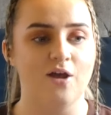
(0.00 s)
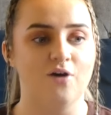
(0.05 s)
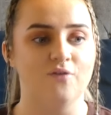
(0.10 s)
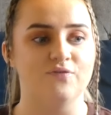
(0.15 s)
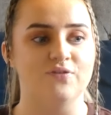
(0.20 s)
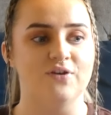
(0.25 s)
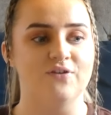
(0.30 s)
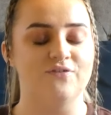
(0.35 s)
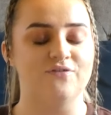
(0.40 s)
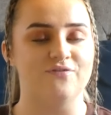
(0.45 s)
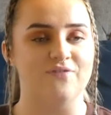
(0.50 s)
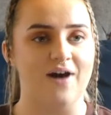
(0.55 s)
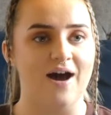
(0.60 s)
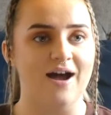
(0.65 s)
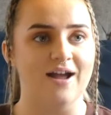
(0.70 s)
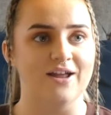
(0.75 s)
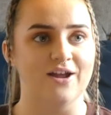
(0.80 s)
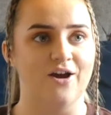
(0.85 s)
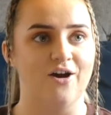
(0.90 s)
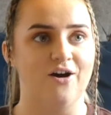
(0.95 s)
of the
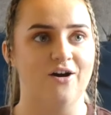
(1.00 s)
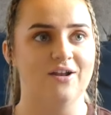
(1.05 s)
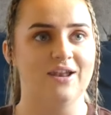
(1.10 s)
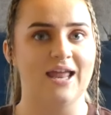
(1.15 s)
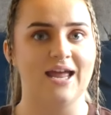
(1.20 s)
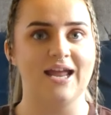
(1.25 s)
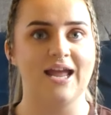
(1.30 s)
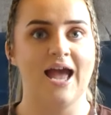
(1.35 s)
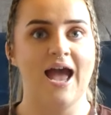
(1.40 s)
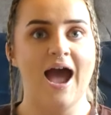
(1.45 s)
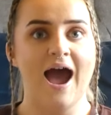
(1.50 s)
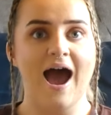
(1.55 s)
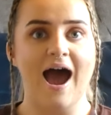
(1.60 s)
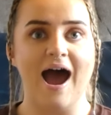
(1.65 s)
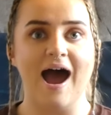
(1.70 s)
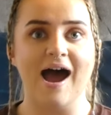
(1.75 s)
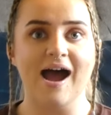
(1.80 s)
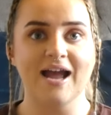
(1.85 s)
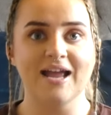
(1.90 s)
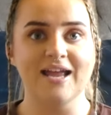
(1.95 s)
fire? Like,
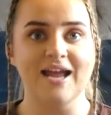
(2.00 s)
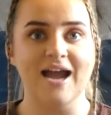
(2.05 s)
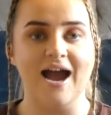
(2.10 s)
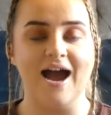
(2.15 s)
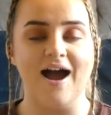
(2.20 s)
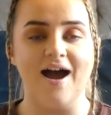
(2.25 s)
I